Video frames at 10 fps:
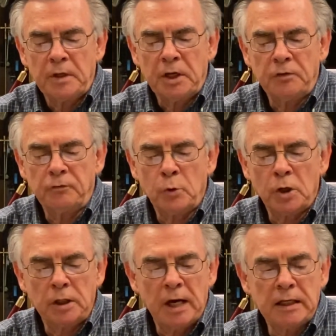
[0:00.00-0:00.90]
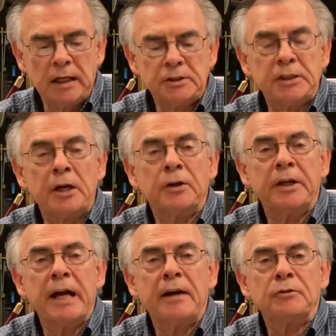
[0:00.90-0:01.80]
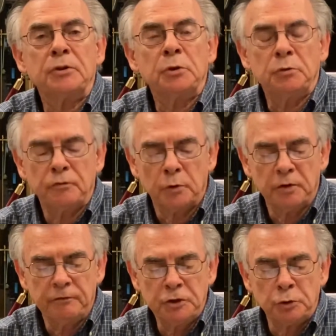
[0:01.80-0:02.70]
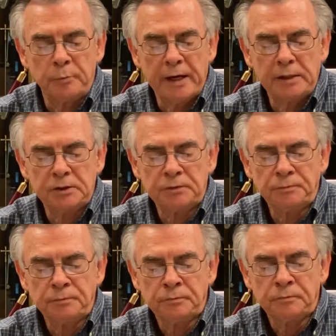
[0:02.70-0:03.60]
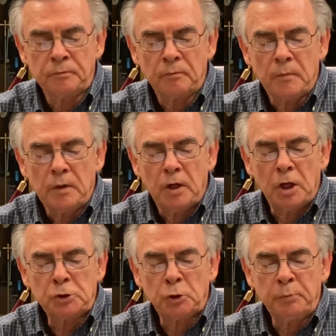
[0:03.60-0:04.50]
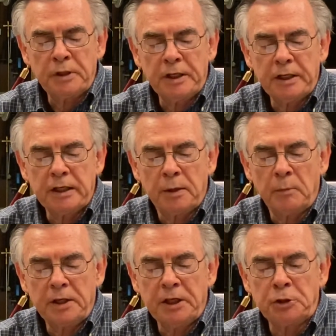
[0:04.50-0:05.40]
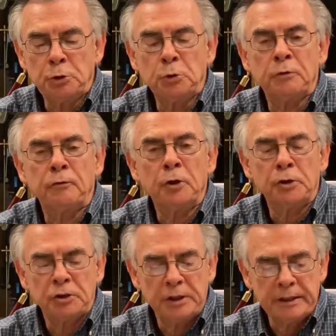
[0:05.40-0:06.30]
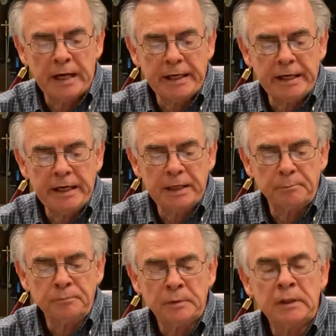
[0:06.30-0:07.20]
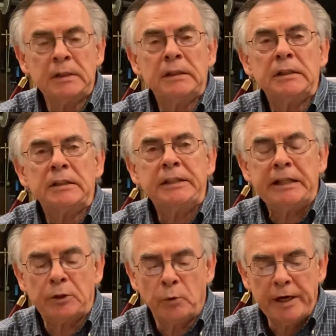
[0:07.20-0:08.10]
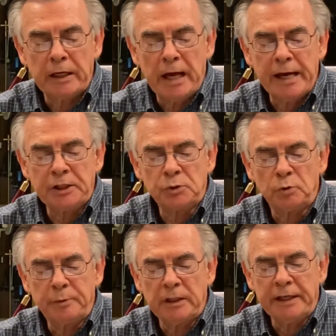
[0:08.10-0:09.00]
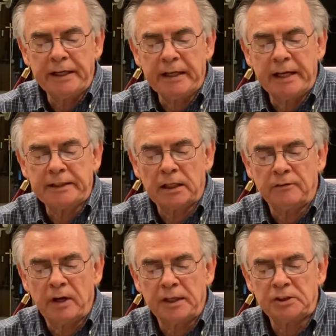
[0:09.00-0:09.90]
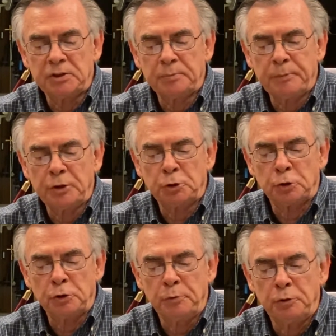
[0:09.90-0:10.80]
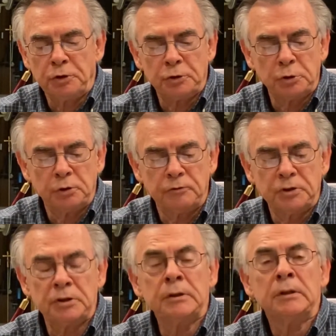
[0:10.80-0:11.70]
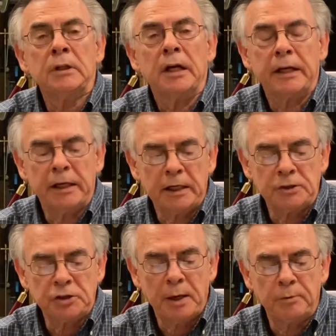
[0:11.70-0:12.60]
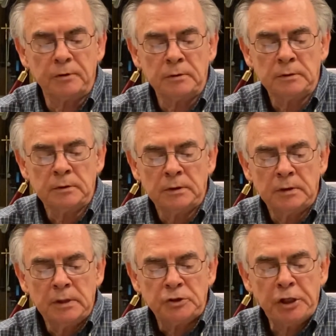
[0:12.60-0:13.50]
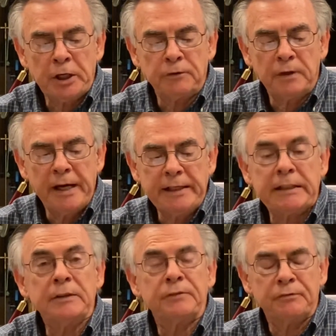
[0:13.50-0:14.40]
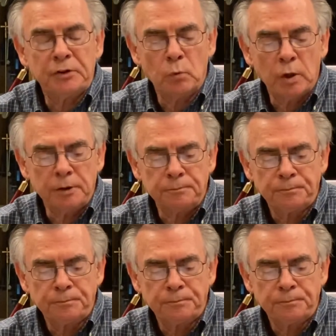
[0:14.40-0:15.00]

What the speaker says: and 4 o'clock on Saturday afternoon for the Vigil Mass. Also beginning on Monday, June the 1st at 9 a.m., Deacon Ray Lyons will be leading a televised spiritual communion service, again on chapel, channel 1851.